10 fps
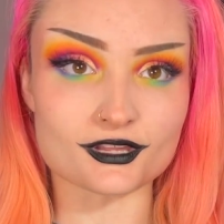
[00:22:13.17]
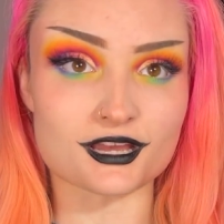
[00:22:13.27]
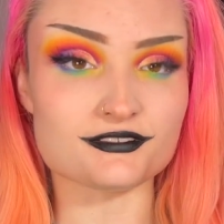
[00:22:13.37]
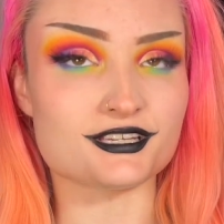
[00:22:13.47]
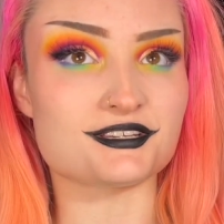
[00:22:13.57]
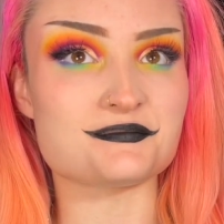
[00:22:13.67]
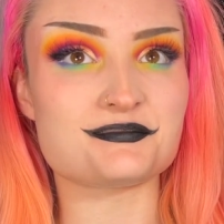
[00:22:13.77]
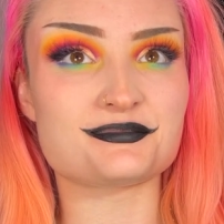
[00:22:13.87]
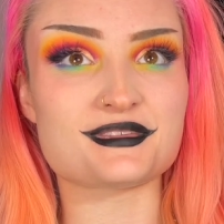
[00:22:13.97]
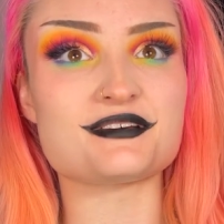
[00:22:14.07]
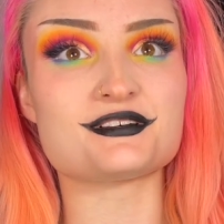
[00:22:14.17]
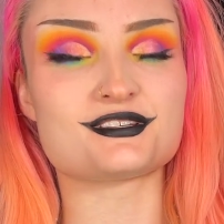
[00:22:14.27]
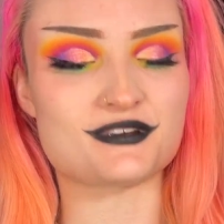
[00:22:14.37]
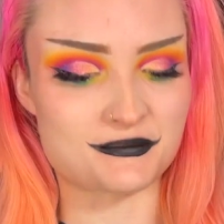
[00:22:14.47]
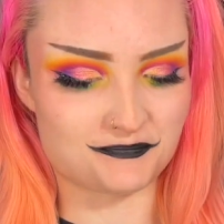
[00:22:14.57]
I like it. It looks
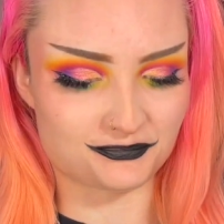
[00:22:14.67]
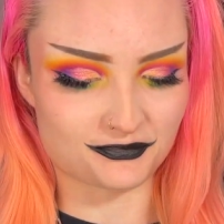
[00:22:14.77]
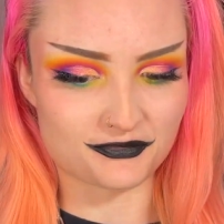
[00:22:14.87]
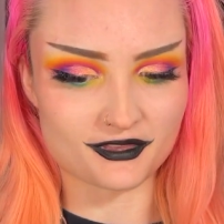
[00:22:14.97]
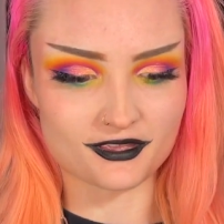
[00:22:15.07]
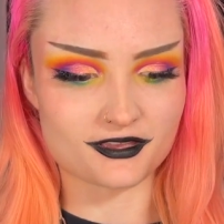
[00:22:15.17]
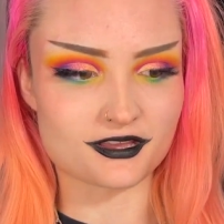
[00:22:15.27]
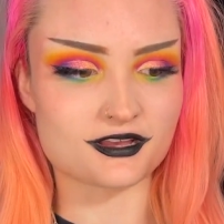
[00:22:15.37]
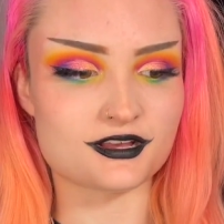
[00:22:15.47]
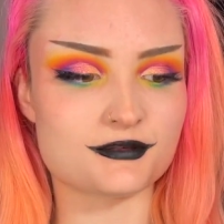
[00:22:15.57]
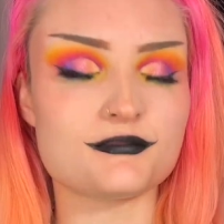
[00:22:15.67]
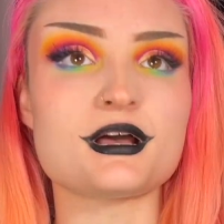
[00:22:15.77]
fun. Um,